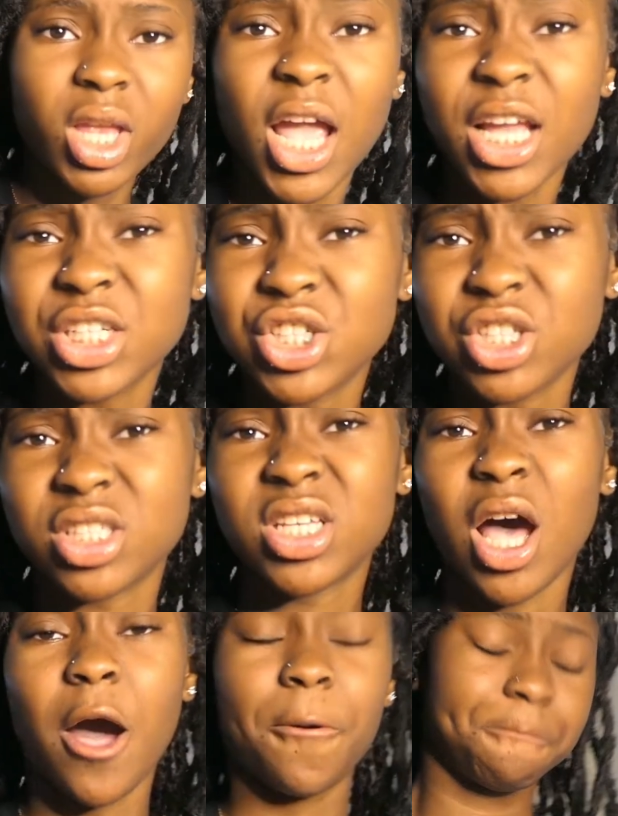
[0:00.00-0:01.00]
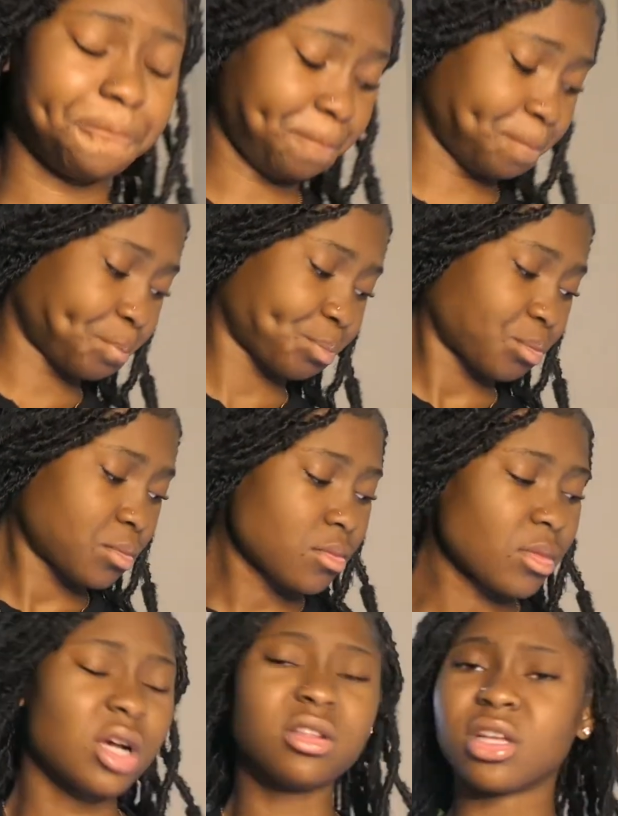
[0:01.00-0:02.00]
Is your top
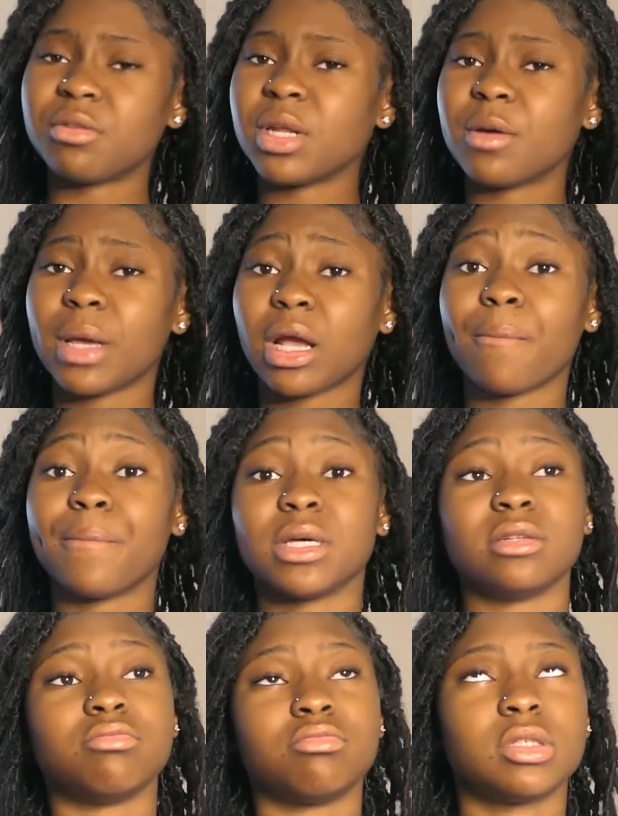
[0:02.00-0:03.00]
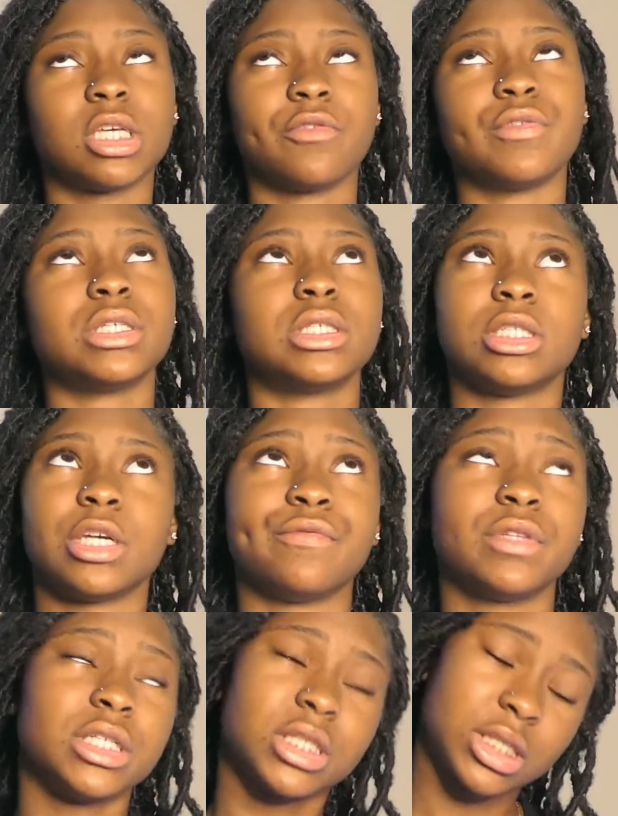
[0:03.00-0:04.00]
thumbnail maker, but Canva is
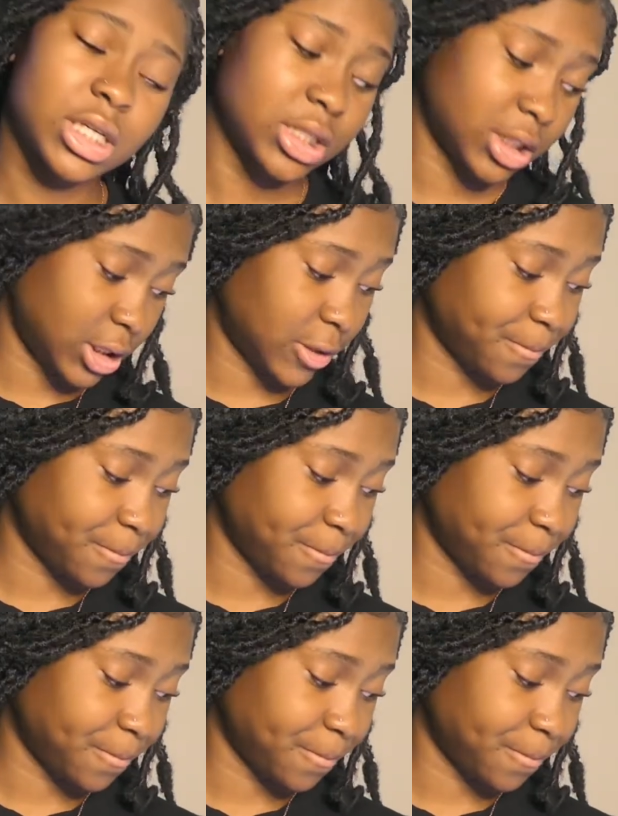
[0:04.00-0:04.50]
definitely a 10 out of 10.